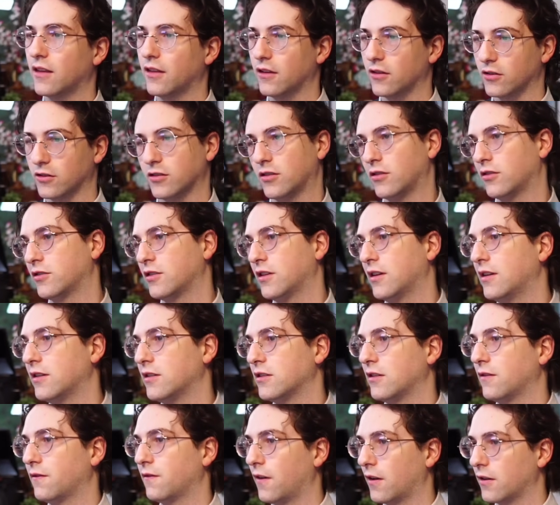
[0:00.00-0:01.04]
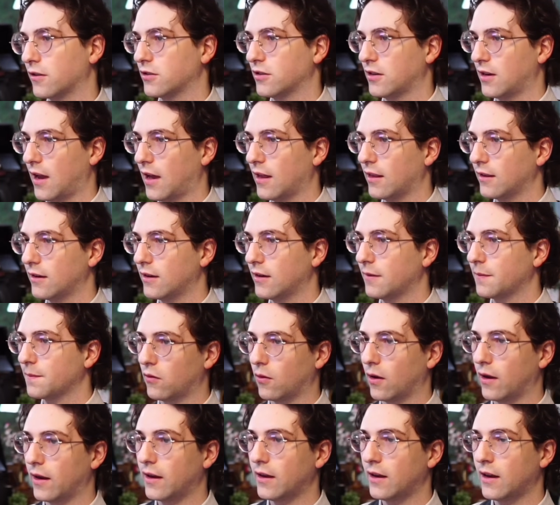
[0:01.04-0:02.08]
their search engine functionality,
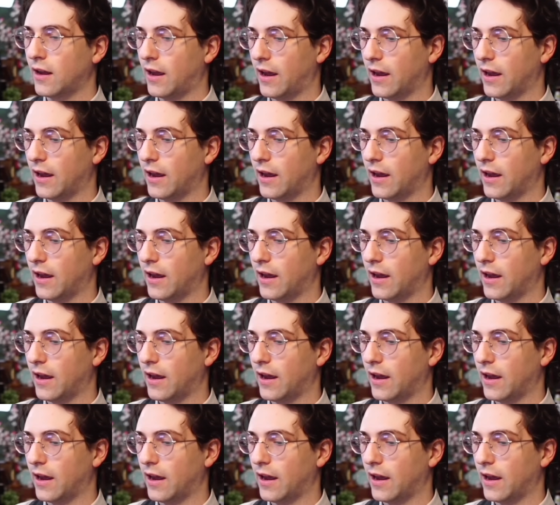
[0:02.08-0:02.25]
right?